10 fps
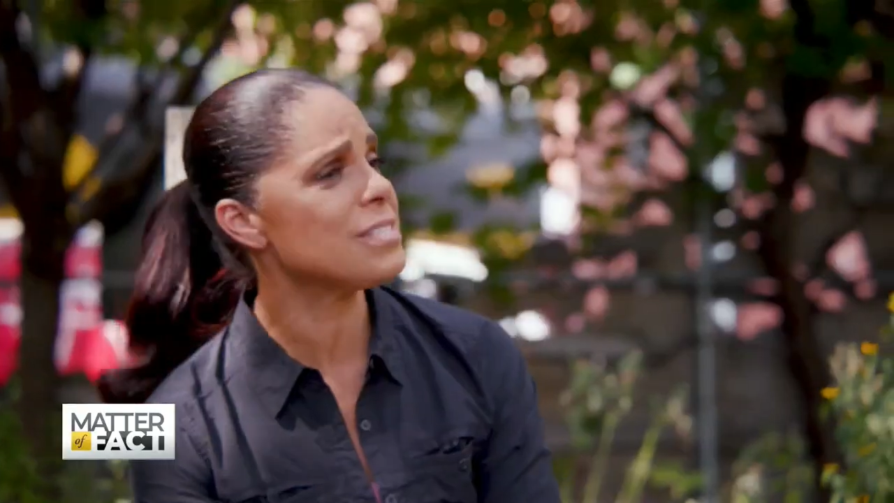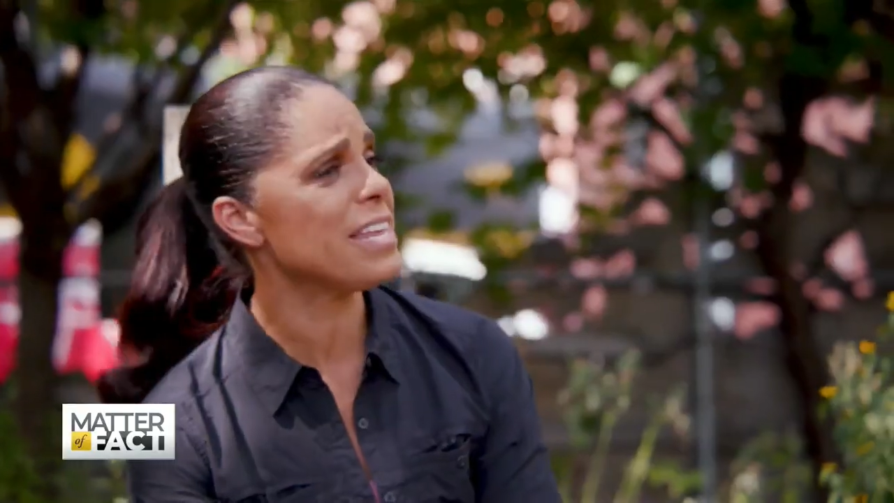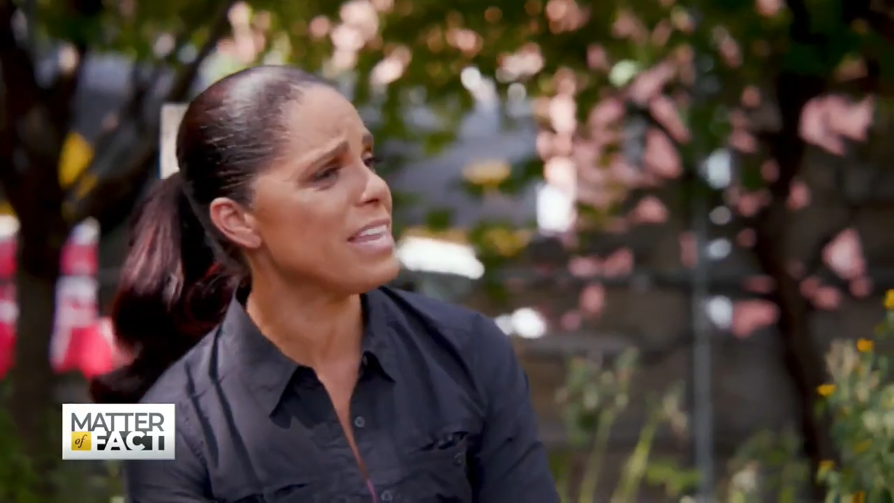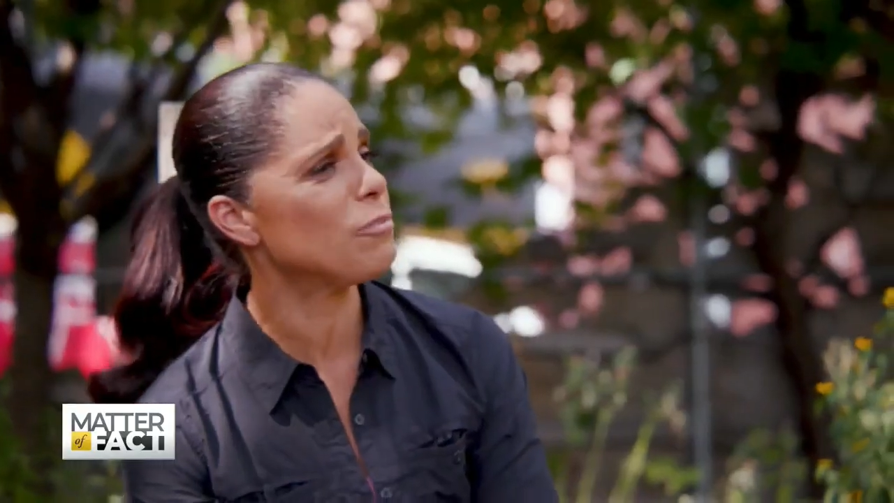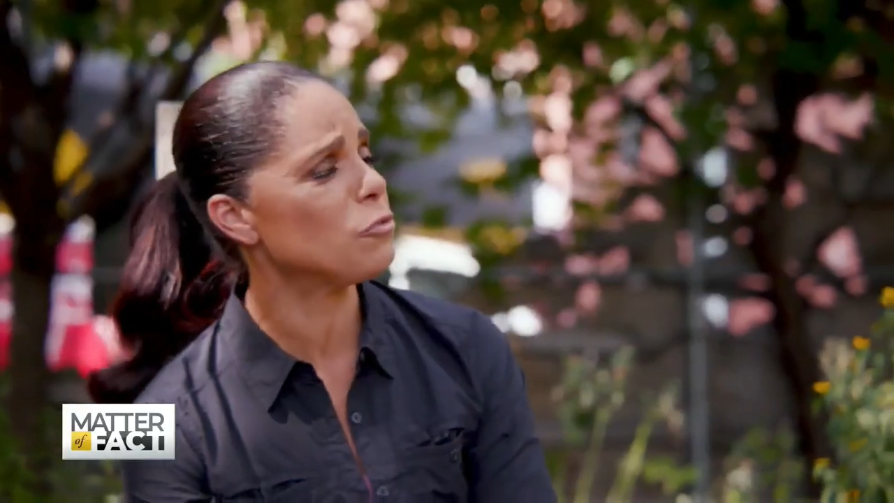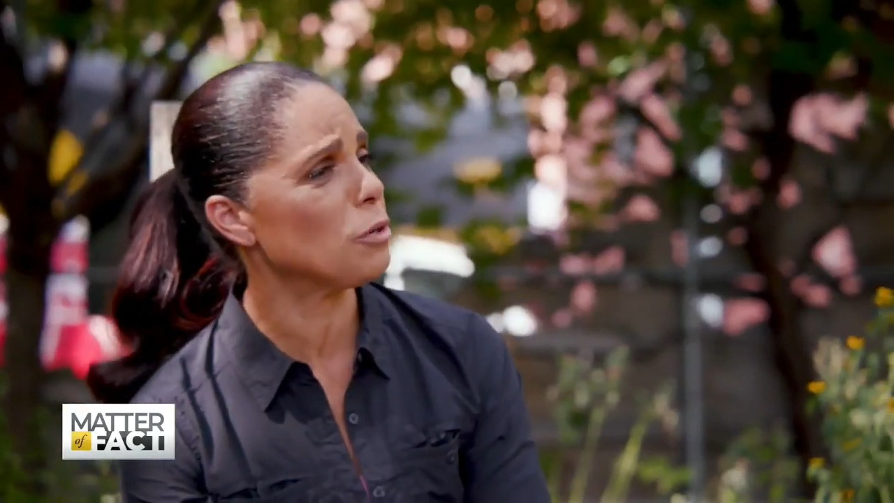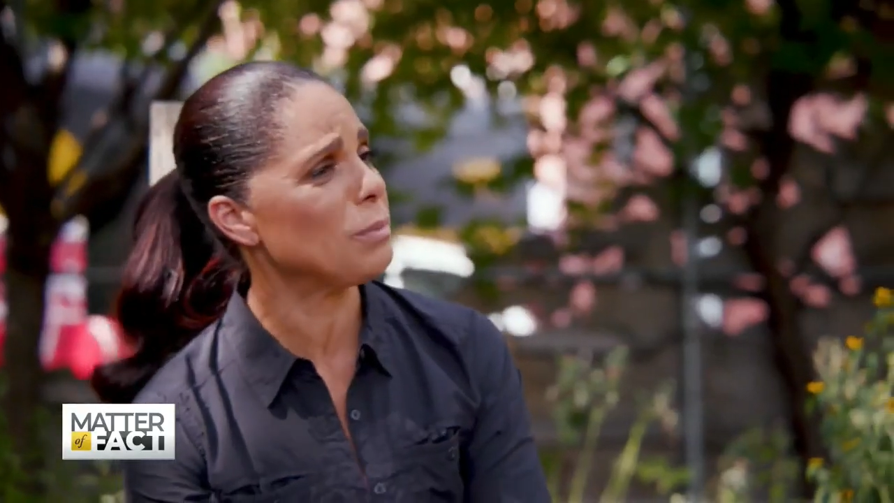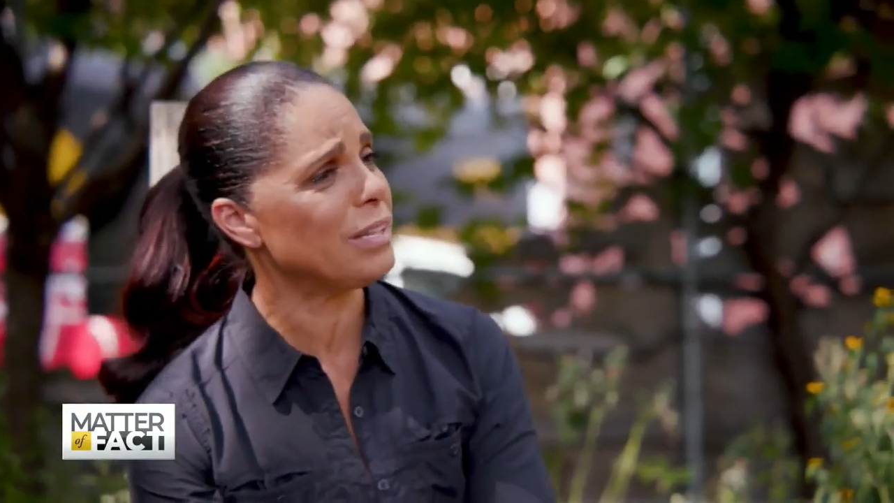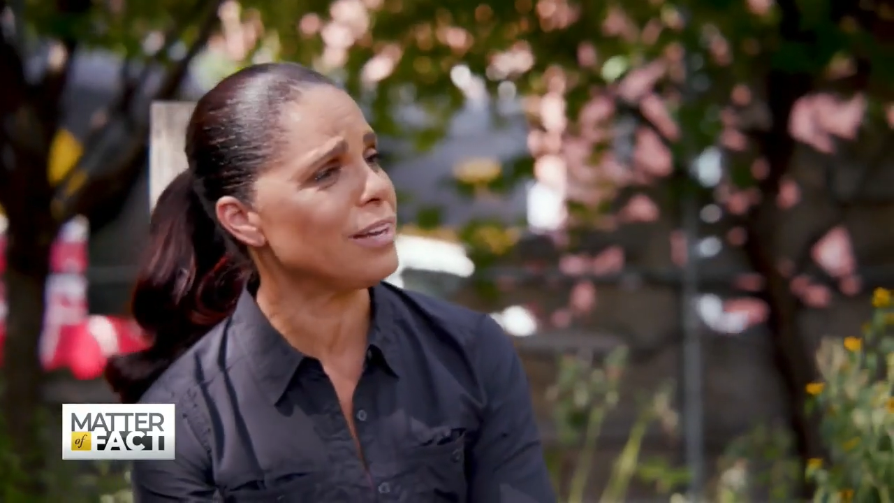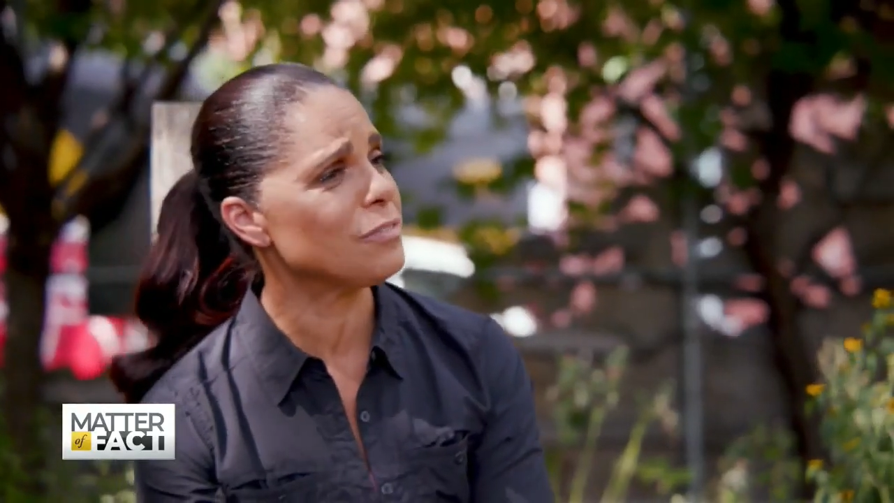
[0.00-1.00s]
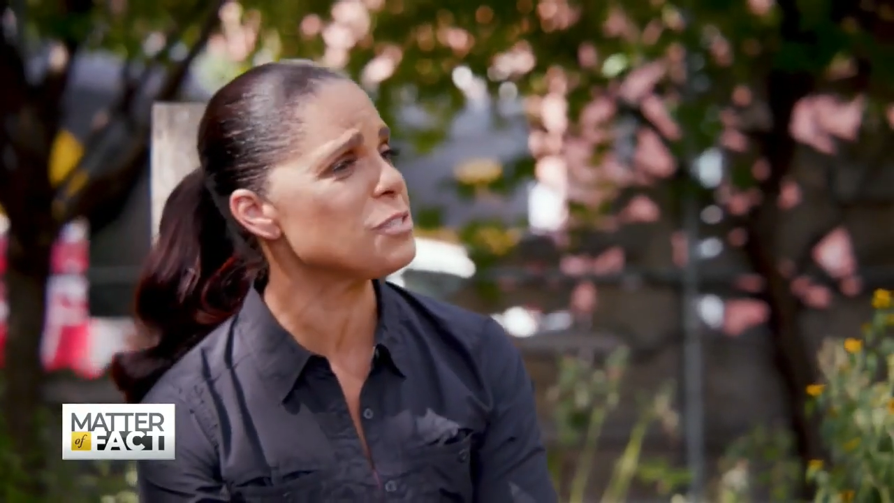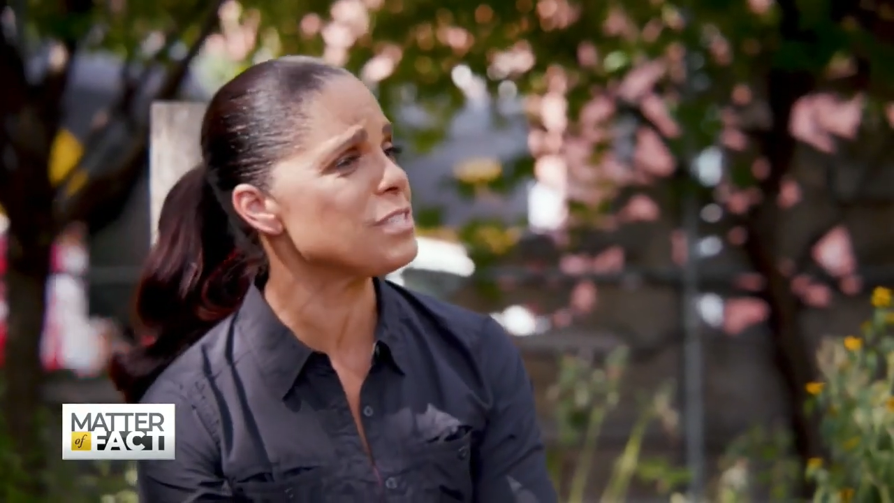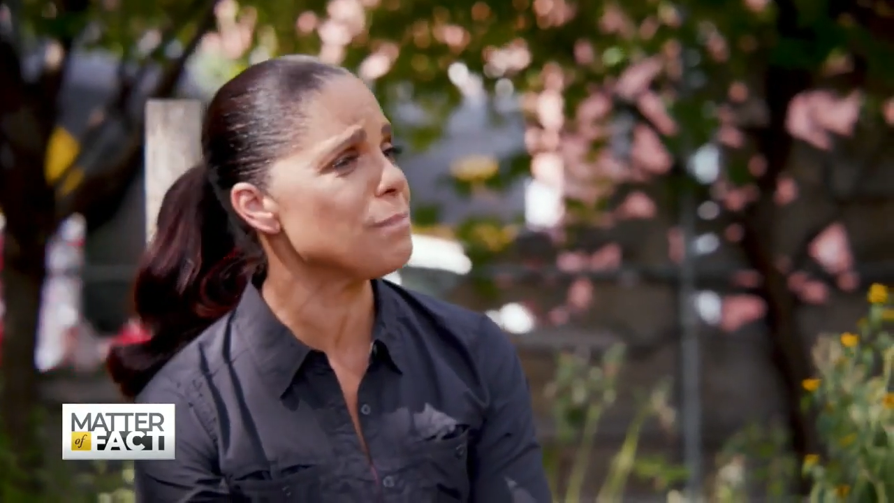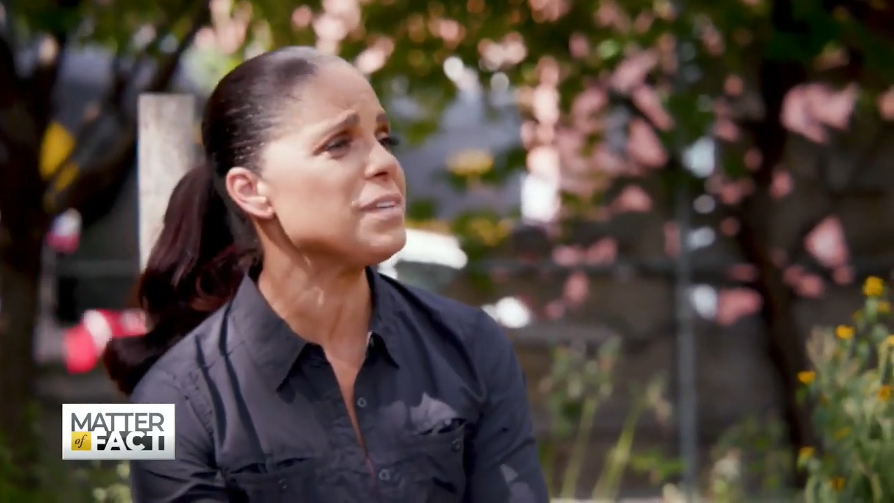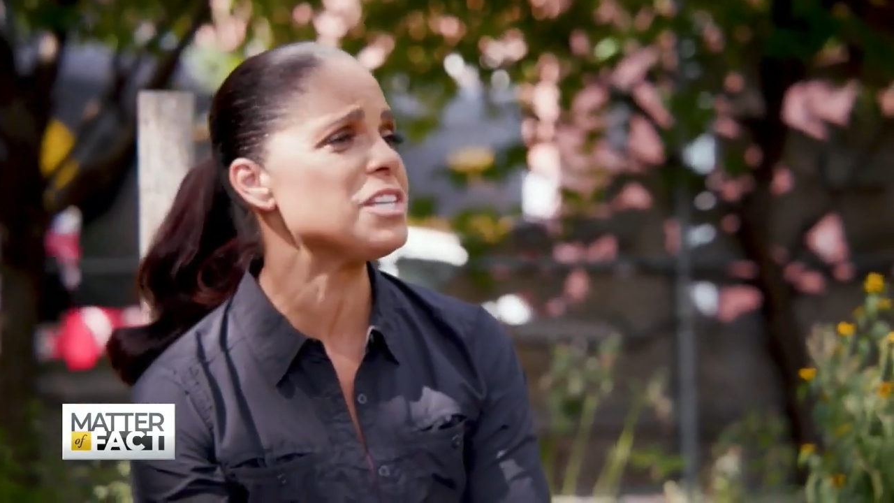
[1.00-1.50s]
say that before in my life. There's
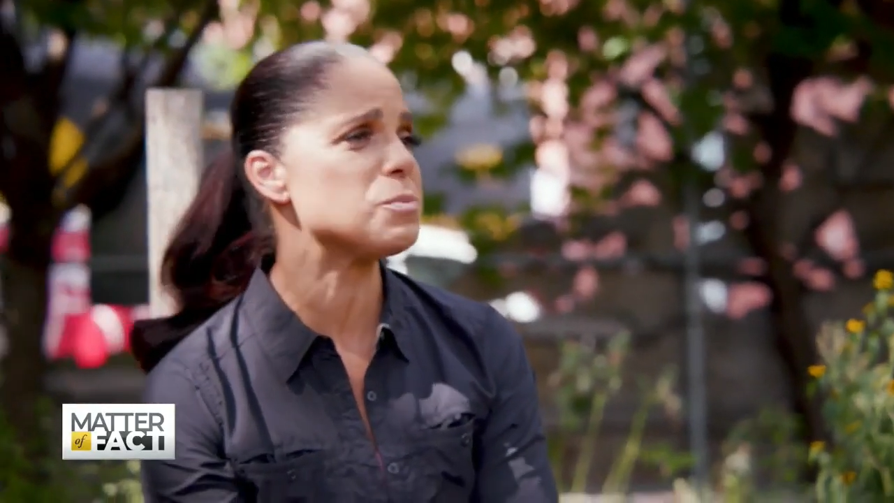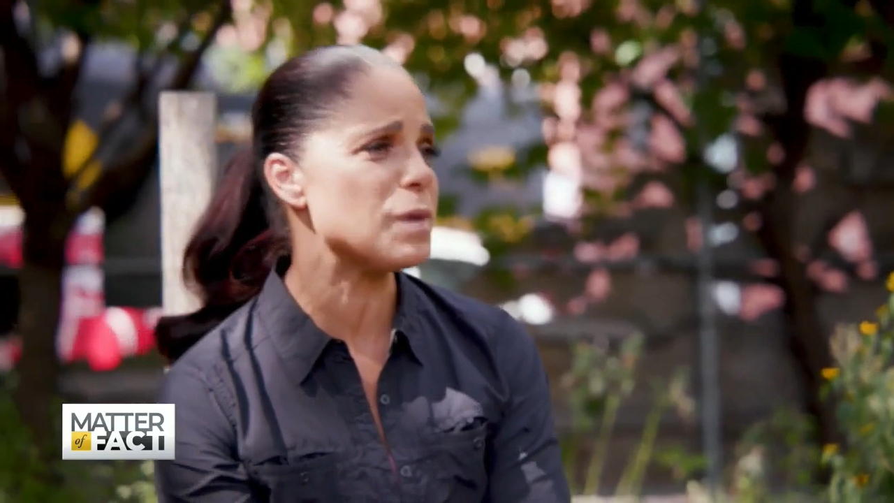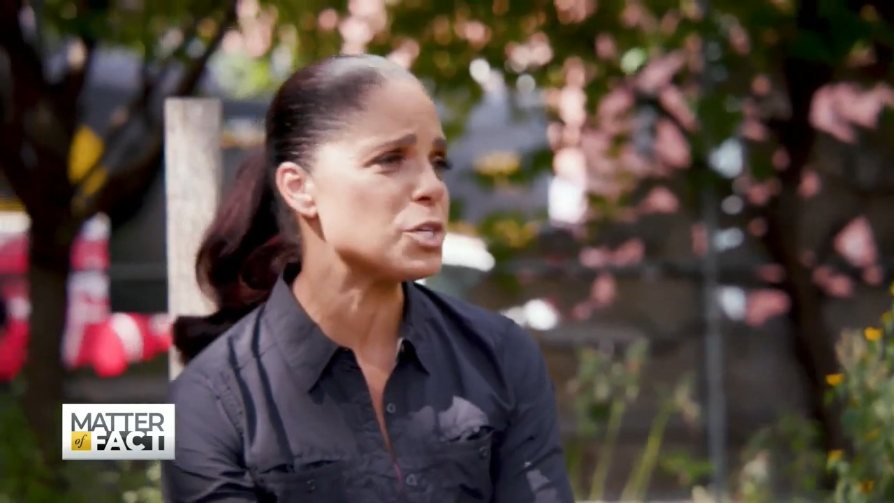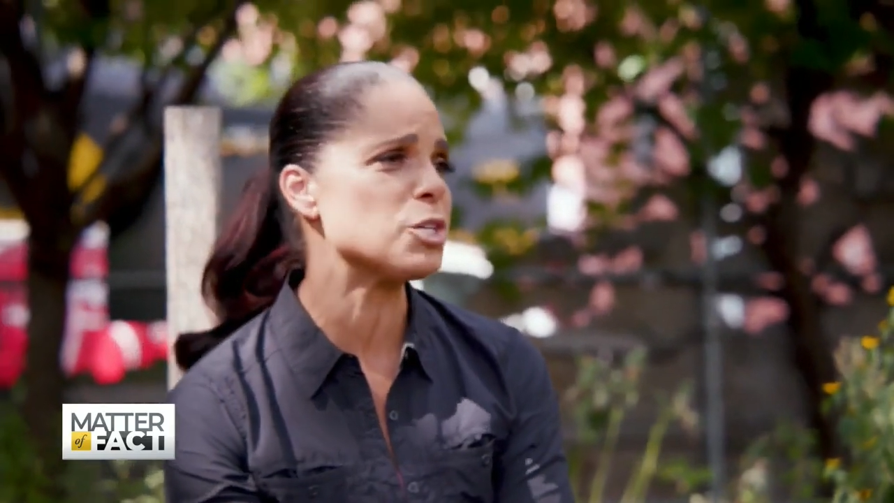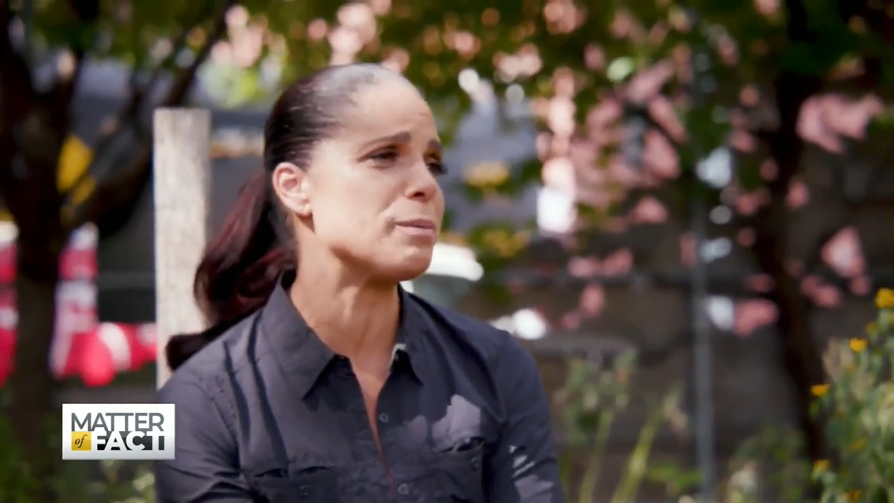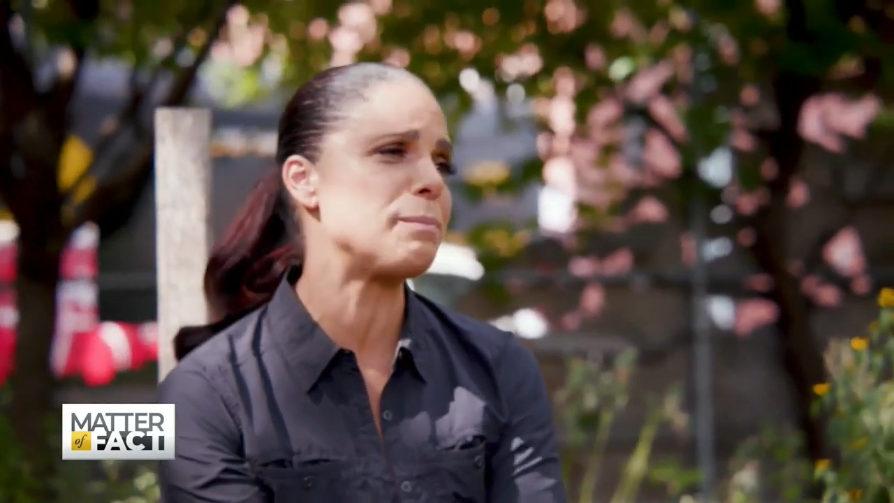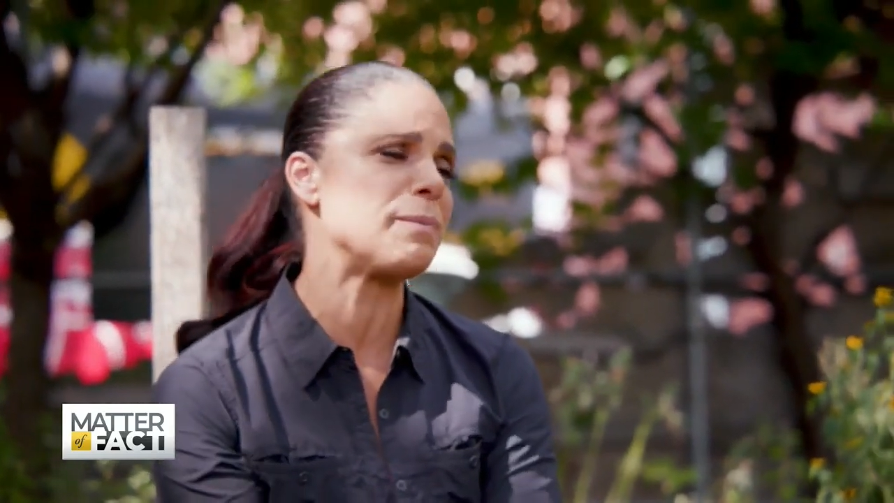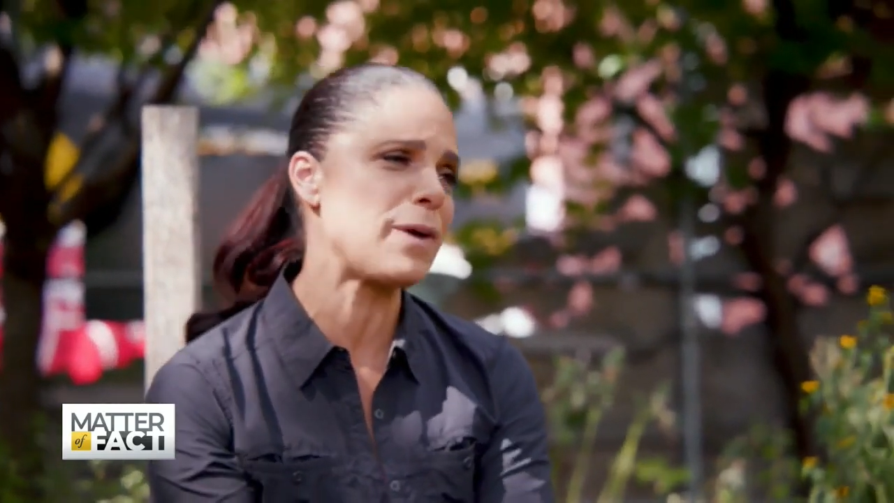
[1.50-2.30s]
something special about